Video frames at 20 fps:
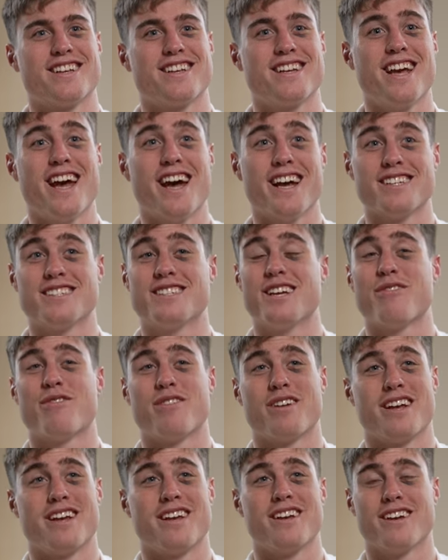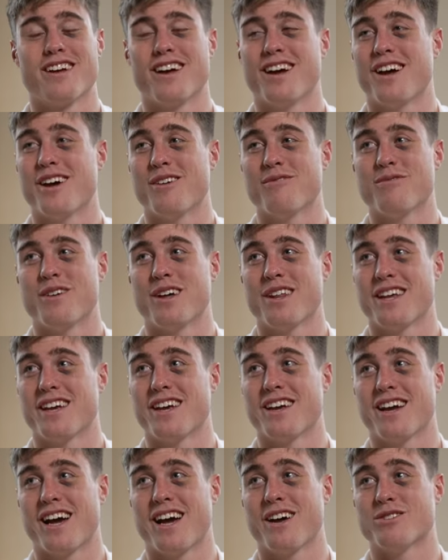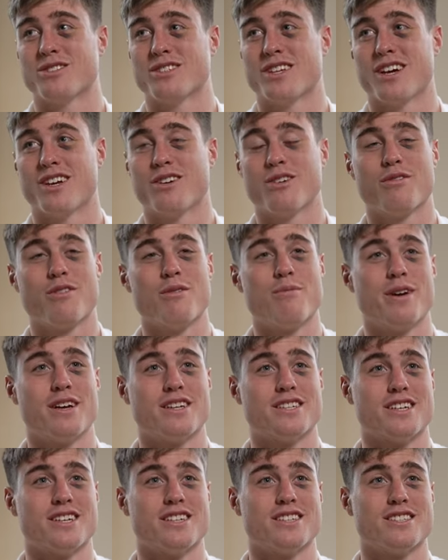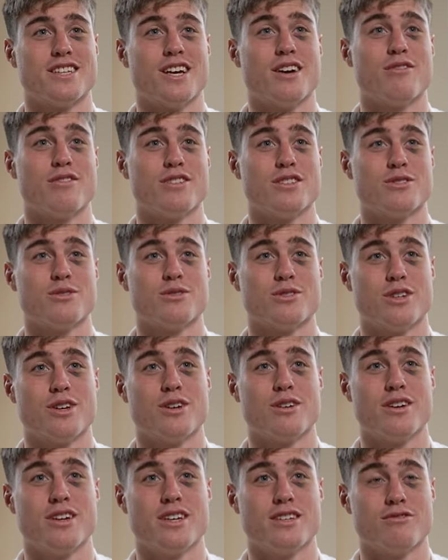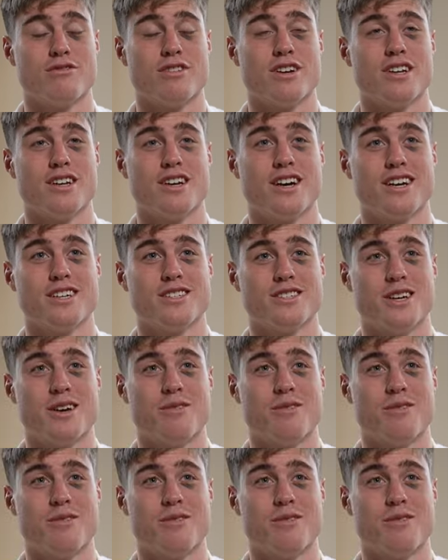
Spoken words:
Yeah, it's definitely. I think outside, off the pitch kind of stuff is also really nice.